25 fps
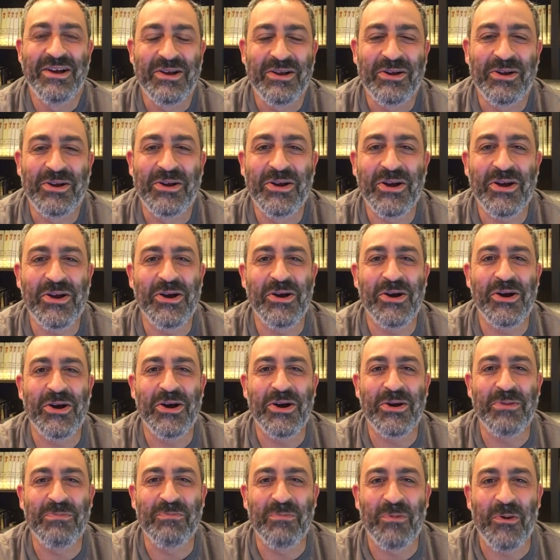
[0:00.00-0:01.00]

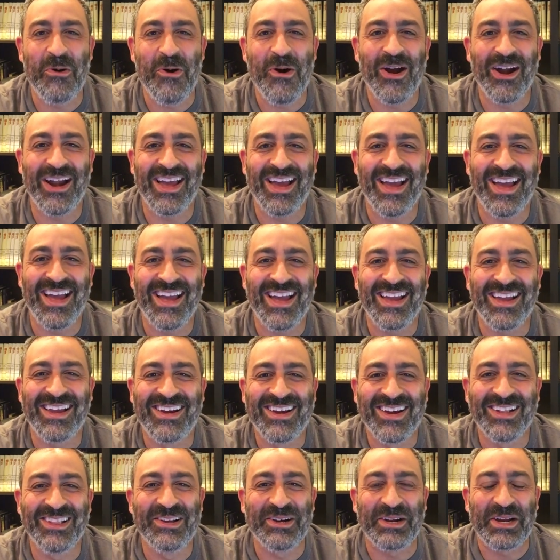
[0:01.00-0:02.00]
Good morning,
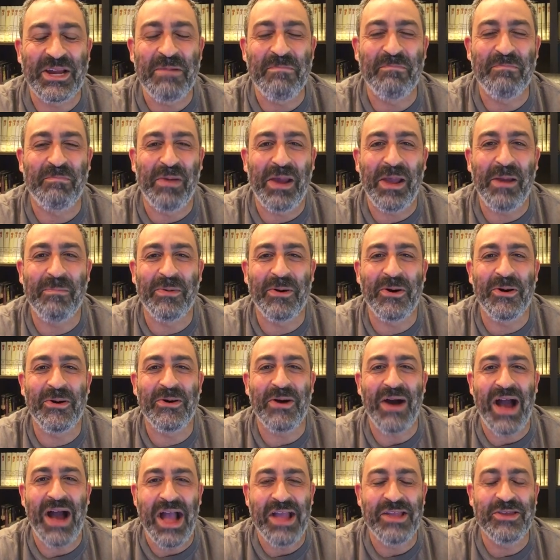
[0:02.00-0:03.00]
good-looking
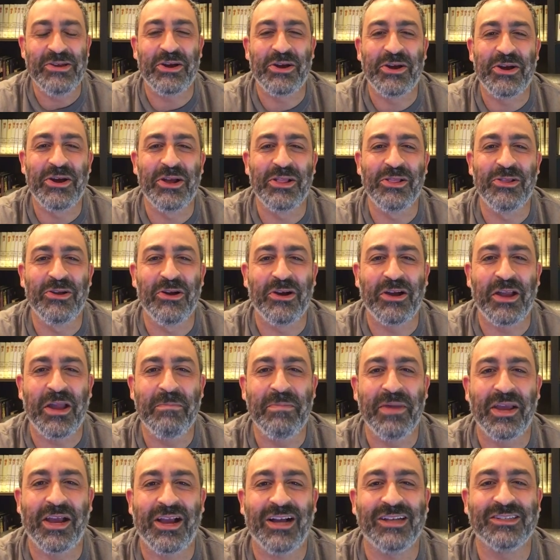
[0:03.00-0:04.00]
people, and you're
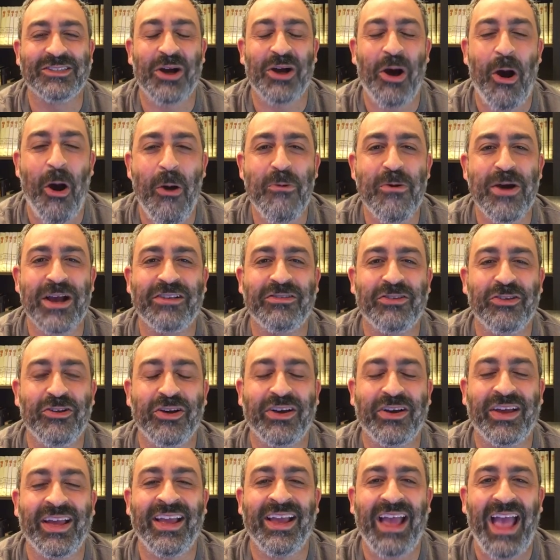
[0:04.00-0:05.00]
good-looking because you're always
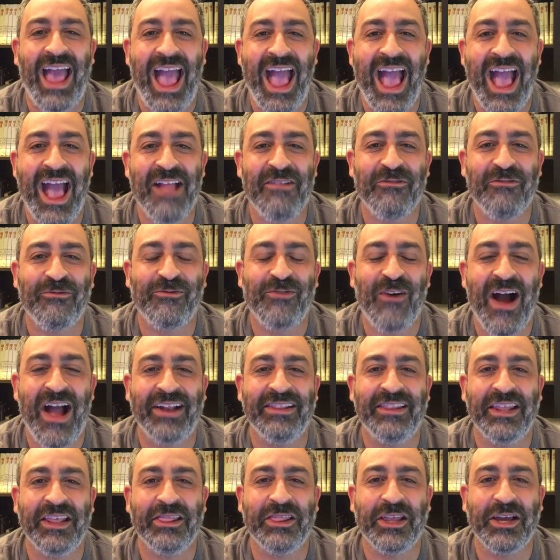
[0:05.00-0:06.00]
looking and
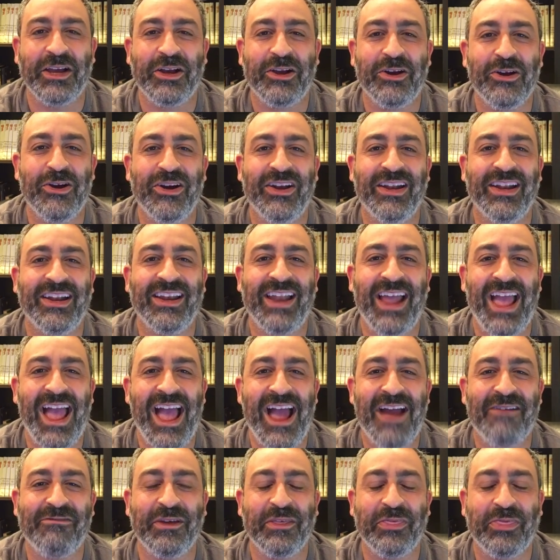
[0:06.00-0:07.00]
finding the good in
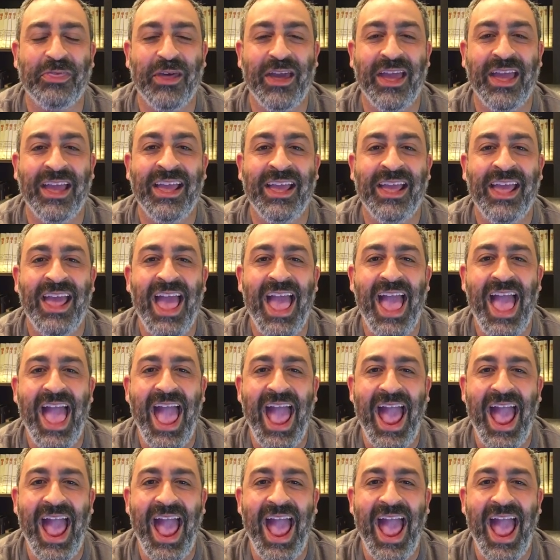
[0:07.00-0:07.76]
everything